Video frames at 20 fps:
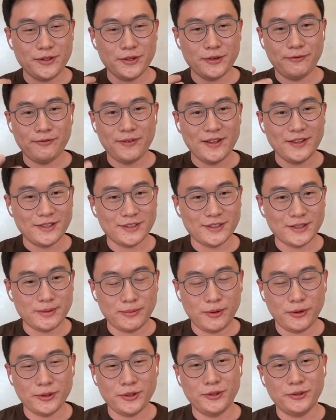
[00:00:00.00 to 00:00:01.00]
when you
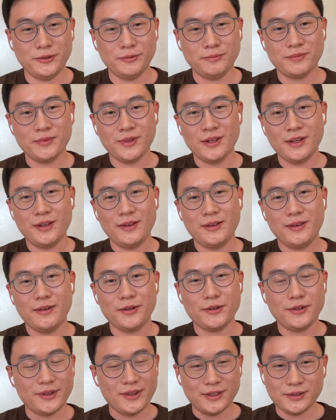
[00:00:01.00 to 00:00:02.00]
fine-tune the model
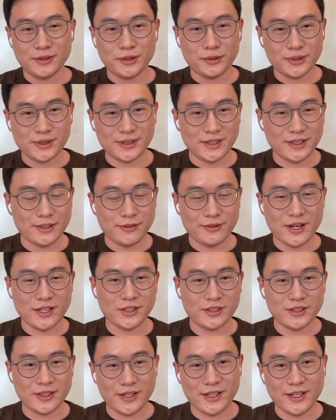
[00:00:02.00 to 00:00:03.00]
using those
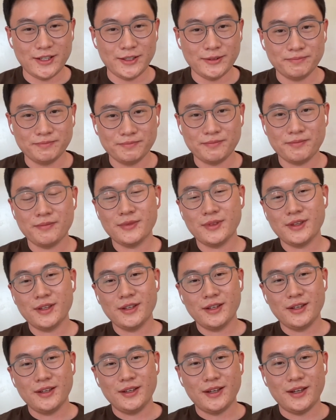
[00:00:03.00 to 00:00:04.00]
interaction data,
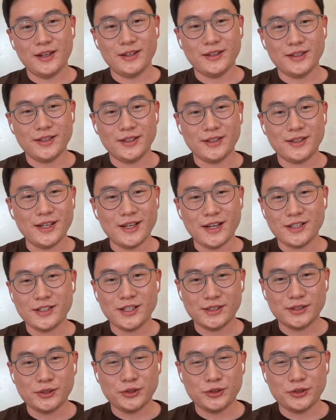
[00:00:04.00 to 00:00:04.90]
and they can